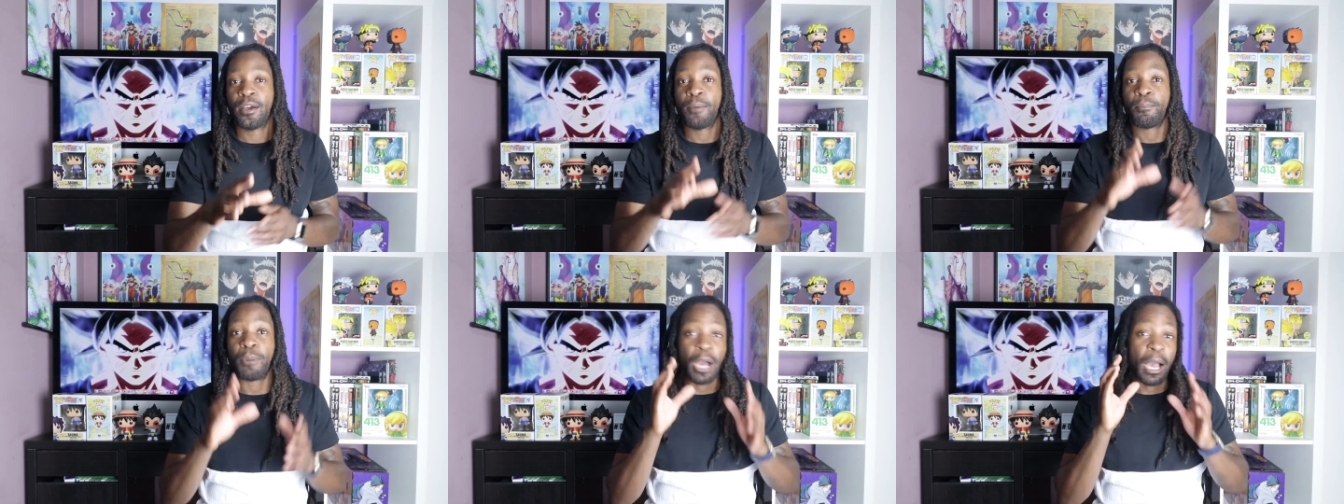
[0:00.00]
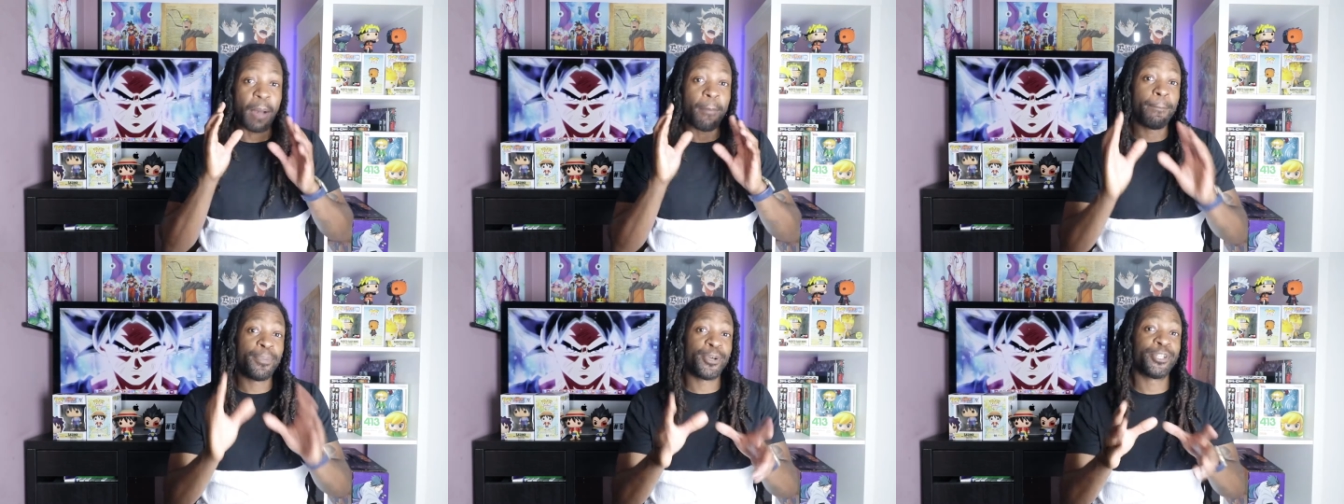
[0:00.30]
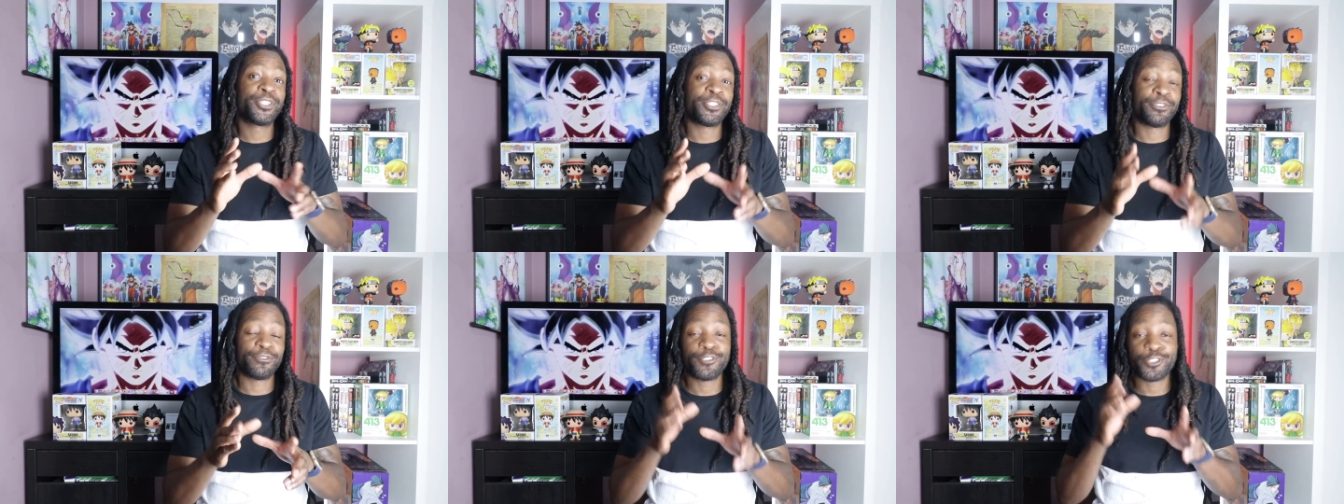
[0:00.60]
but I'm
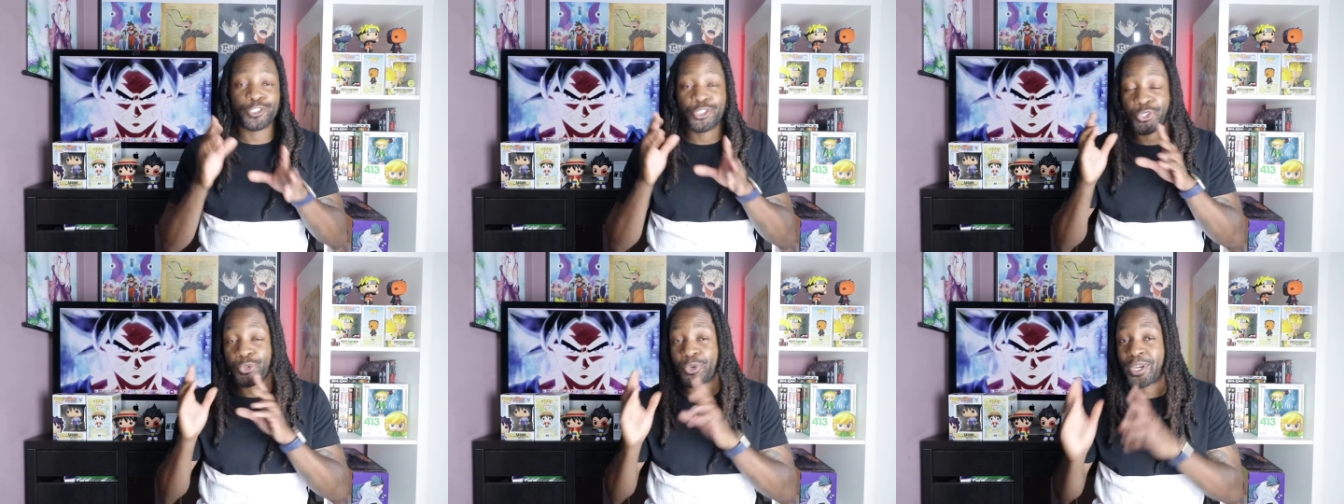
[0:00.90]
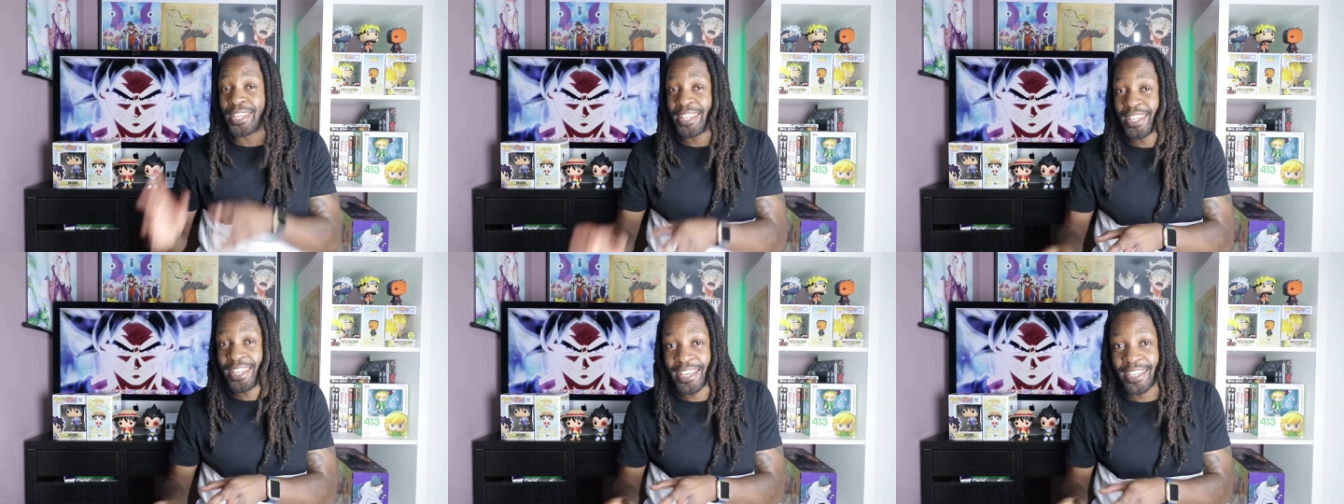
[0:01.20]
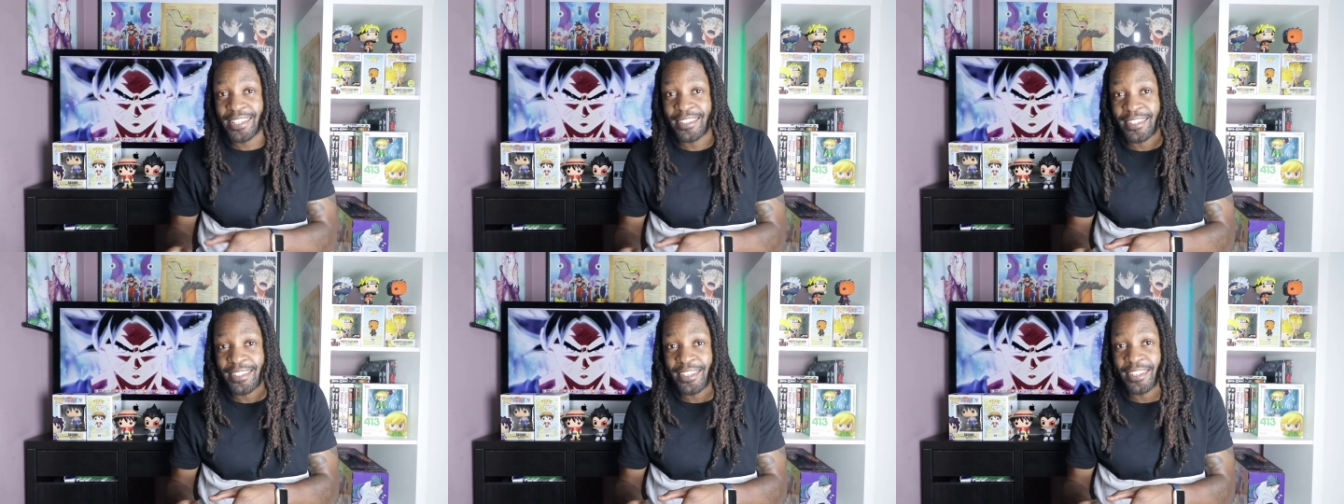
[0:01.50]
pushing for
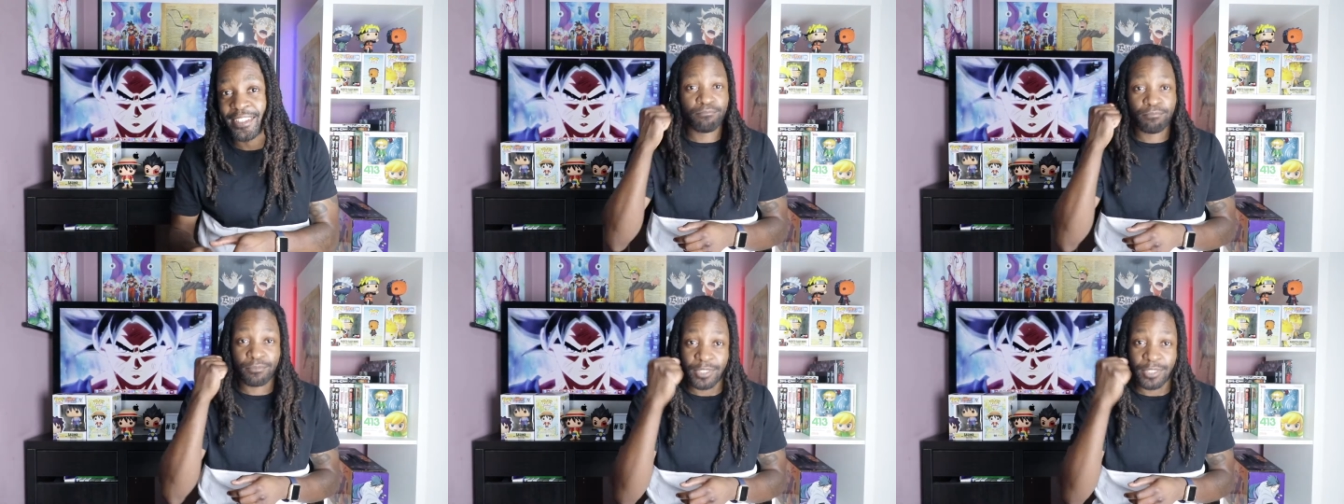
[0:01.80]
2018.